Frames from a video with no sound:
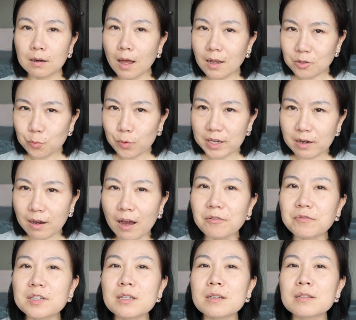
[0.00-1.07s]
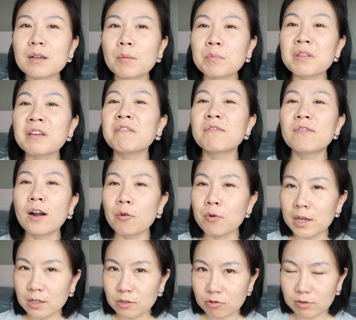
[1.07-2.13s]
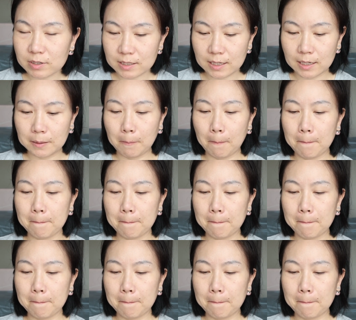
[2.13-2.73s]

Last week, I've seen something very interesting.